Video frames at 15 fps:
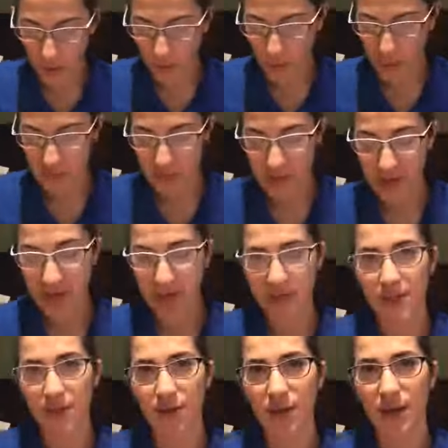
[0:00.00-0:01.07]
or whatever it is.
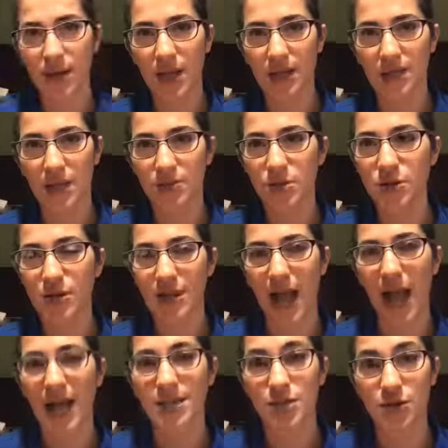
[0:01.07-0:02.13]
So a lot of times you can
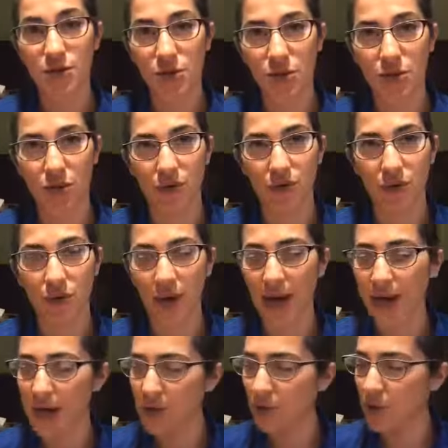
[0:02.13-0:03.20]
ask your server,
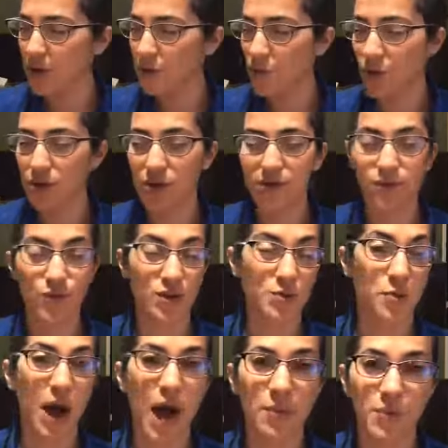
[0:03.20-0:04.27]
hey, what's
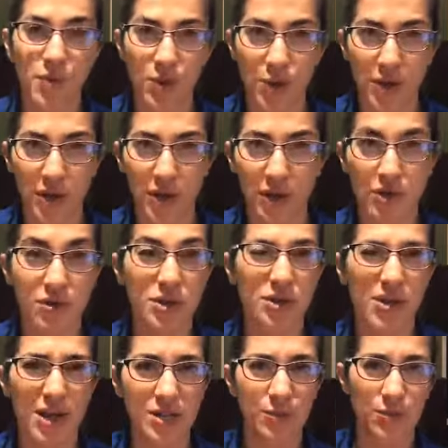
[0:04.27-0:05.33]
popular here? So
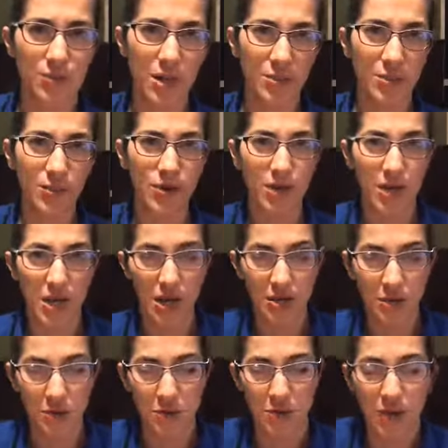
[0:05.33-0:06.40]
that's when maybe one of the
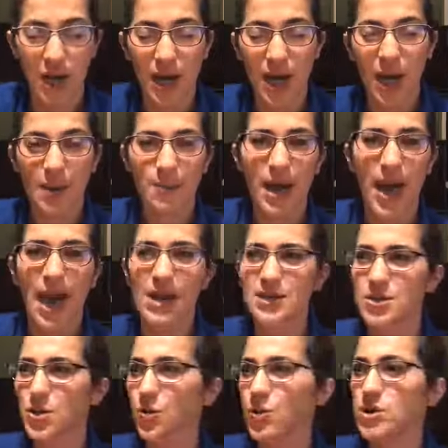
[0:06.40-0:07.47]
customers may
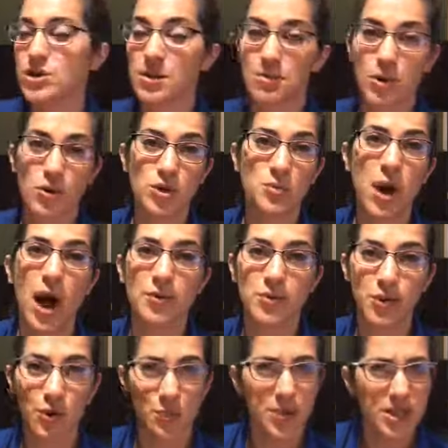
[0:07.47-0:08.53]
ask, so what's the most
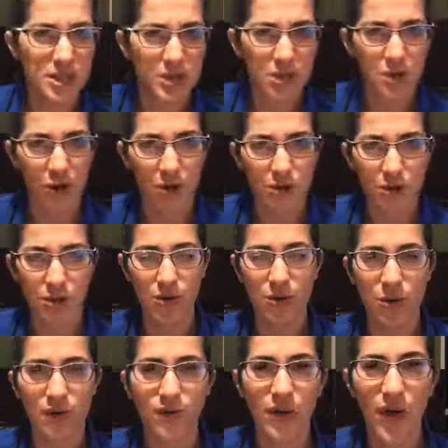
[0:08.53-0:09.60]
popular pizzas y'all
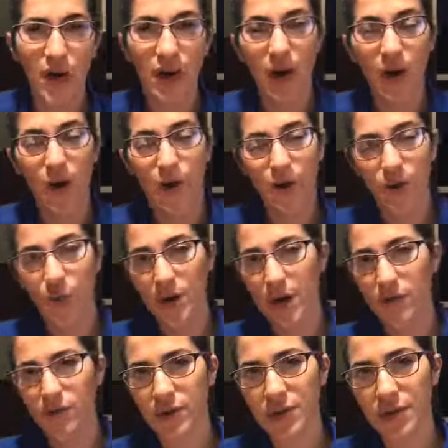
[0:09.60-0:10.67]
serve, or
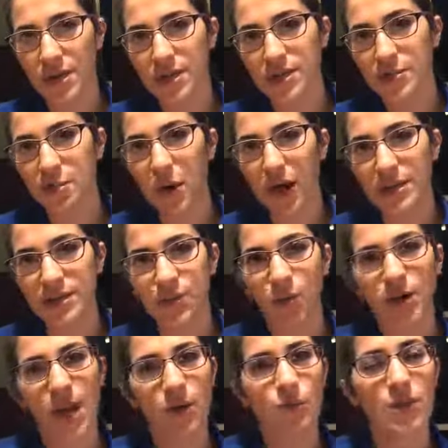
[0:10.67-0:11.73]
whatever it is. But
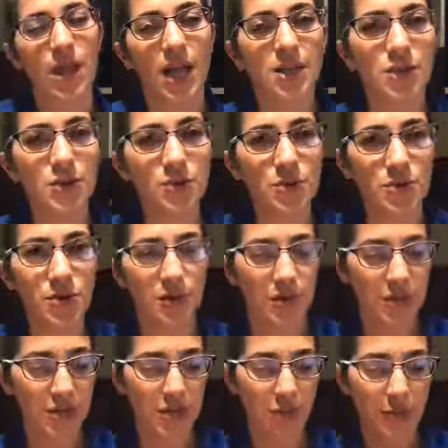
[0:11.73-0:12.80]
what I would like you to do
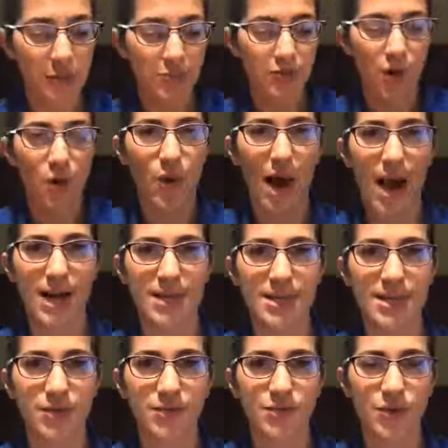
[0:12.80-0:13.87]
is to be
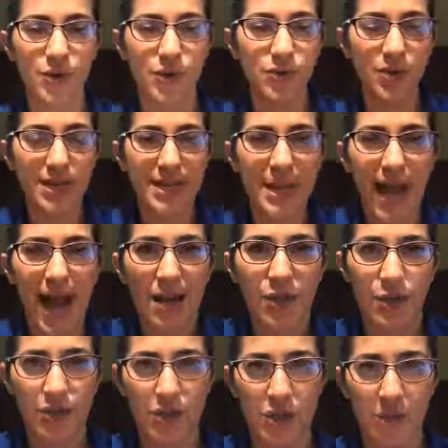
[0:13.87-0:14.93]
proactive, for you to
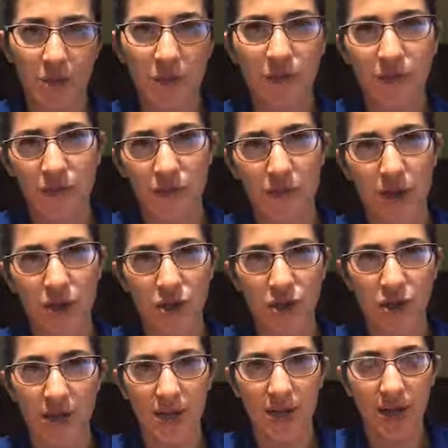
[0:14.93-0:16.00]
gather some
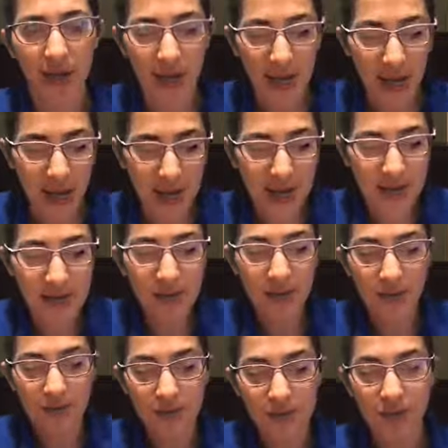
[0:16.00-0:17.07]
information and
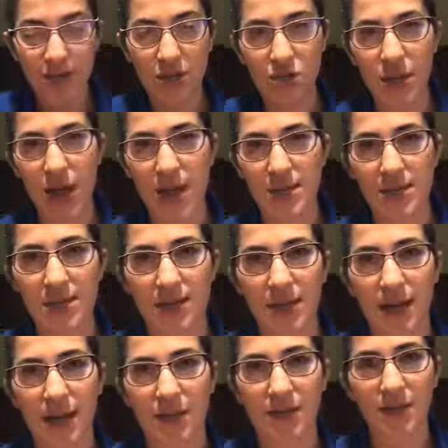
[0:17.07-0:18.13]
suggest
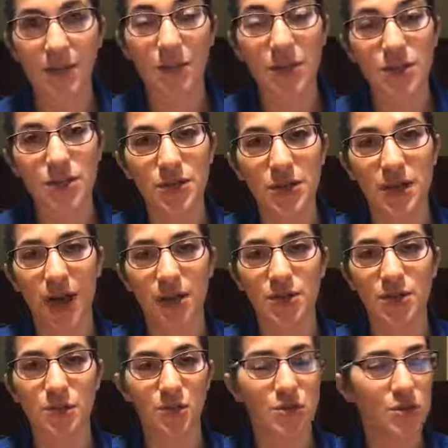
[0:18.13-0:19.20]
something to the
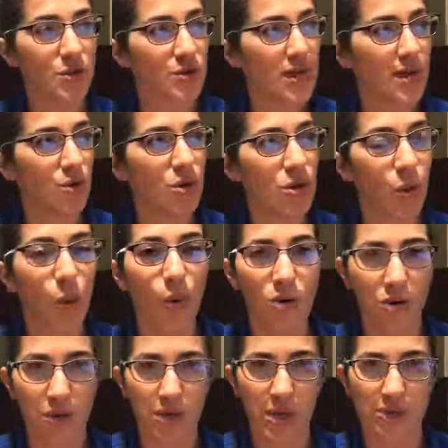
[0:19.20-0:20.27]
customer so they will
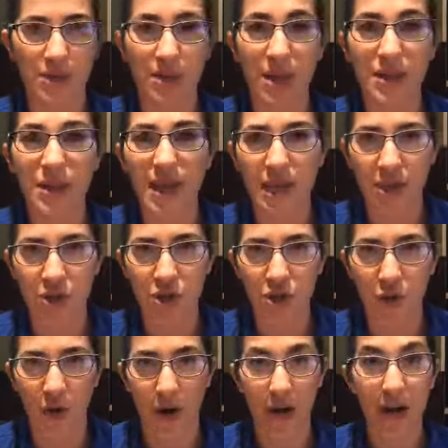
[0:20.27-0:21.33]
order something that they
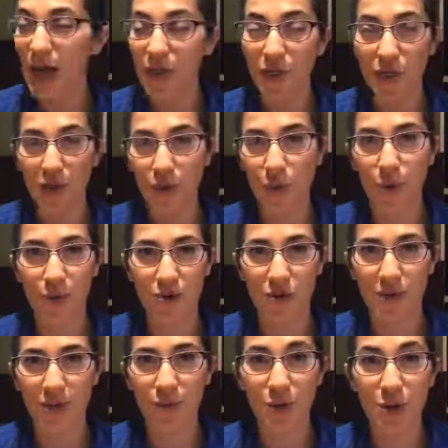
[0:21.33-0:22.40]
enjoy. Nothing worse
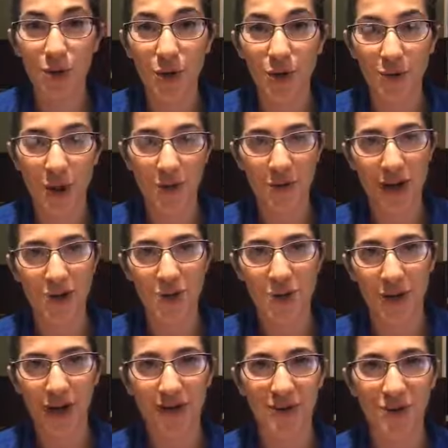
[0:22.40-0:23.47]
than when you go to a
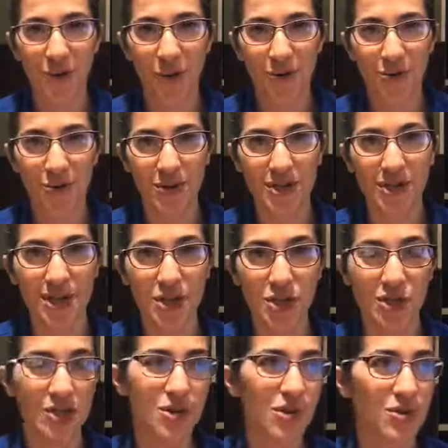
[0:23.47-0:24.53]
restaurant and you order a dish
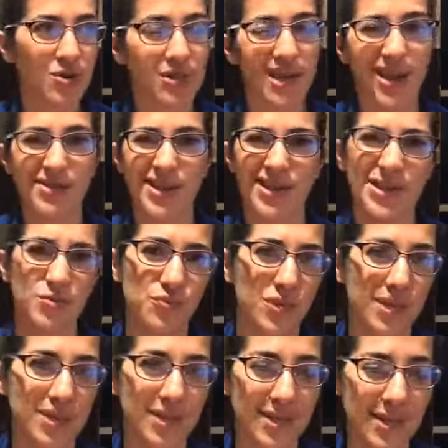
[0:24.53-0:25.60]
and it turns out that you
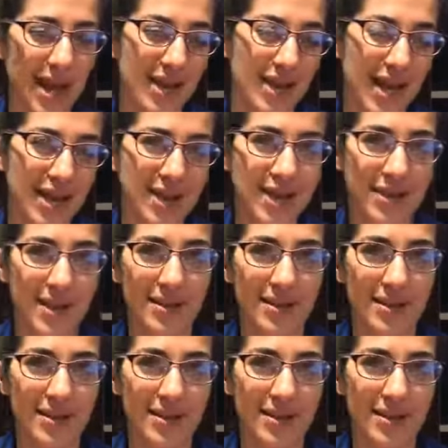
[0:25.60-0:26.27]
really did not like it,